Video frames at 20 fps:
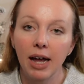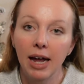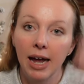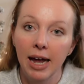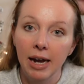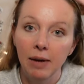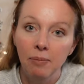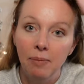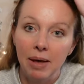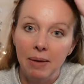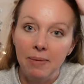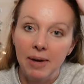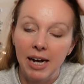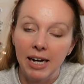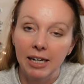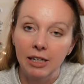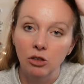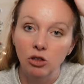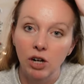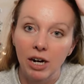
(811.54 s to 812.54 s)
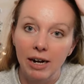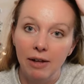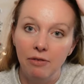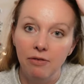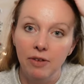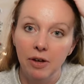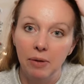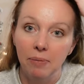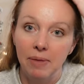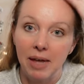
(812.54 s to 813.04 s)
and maybe I could try to
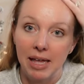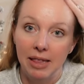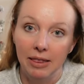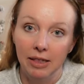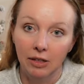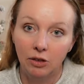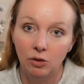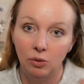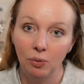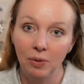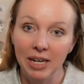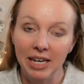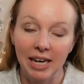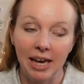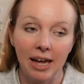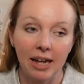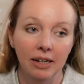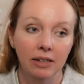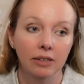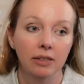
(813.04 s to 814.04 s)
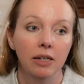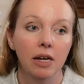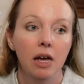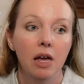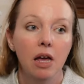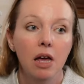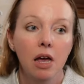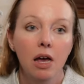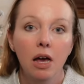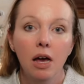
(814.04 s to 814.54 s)
film that this weekend,
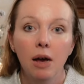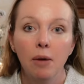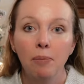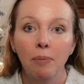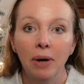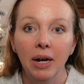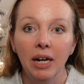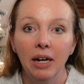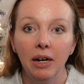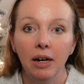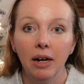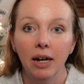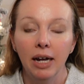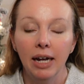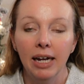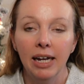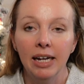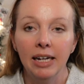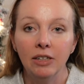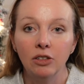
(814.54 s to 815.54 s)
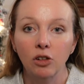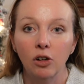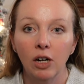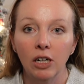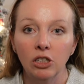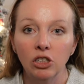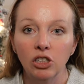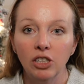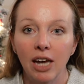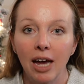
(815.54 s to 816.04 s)
but it is
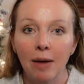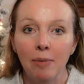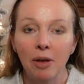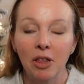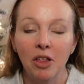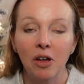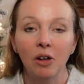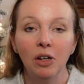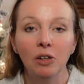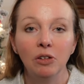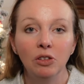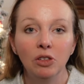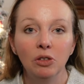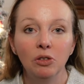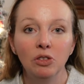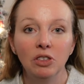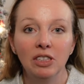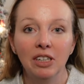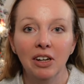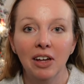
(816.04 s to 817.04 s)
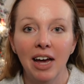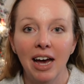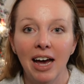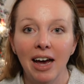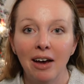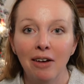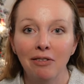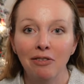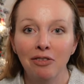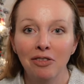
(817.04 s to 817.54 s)
crunch time, although you do still
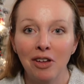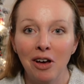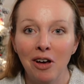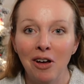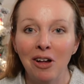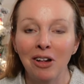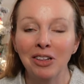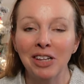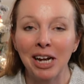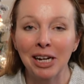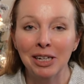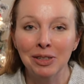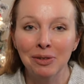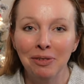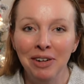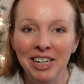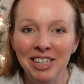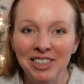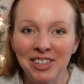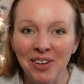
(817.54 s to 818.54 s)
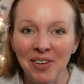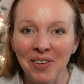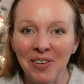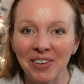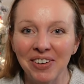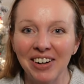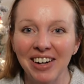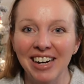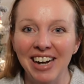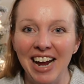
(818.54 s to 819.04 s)
have all next week to
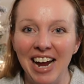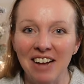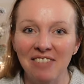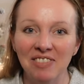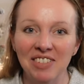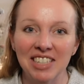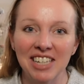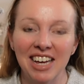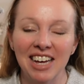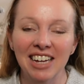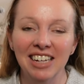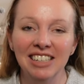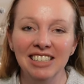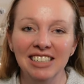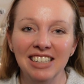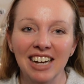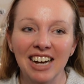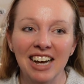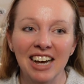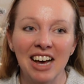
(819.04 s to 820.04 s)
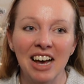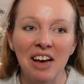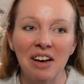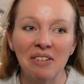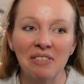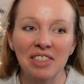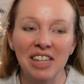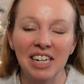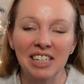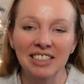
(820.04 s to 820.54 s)
order on Amazon,
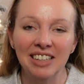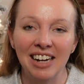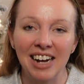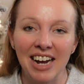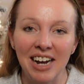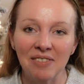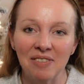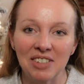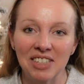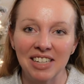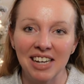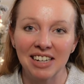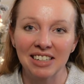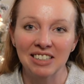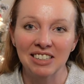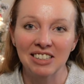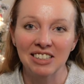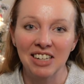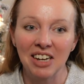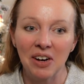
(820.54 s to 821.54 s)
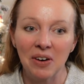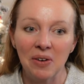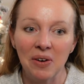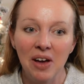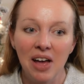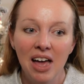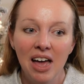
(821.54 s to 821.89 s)
things on Amazon. So